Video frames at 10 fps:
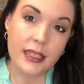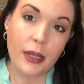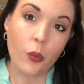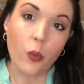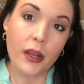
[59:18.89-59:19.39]

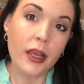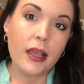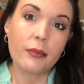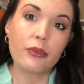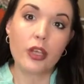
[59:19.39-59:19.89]
Like when
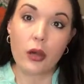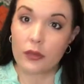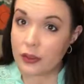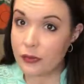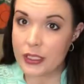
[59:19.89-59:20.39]
I'm
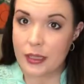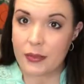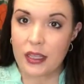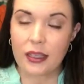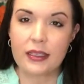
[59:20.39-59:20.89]
going for
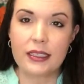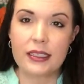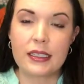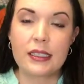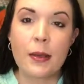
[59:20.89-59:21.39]
something like
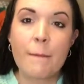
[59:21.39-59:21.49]
this,